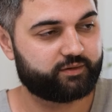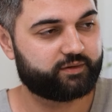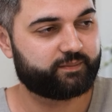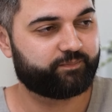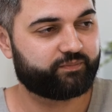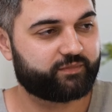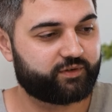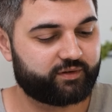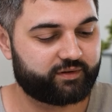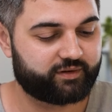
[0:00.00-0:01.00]
he would
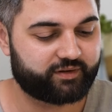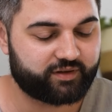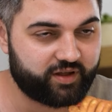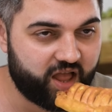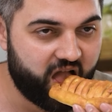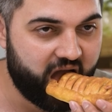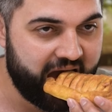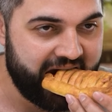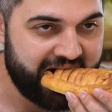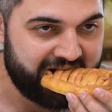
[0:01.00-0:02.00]
be needing more
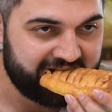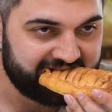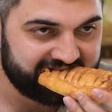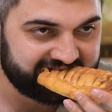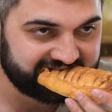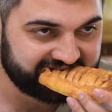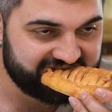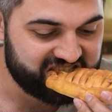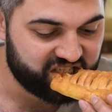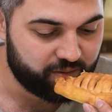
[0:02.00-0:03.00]
amount of food.
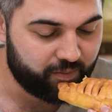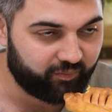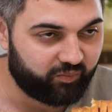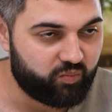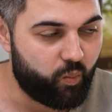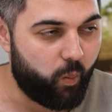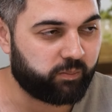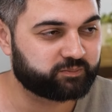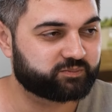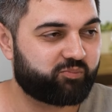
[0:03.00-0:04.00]

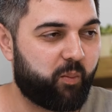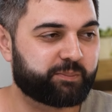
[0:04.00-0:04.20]
Natural.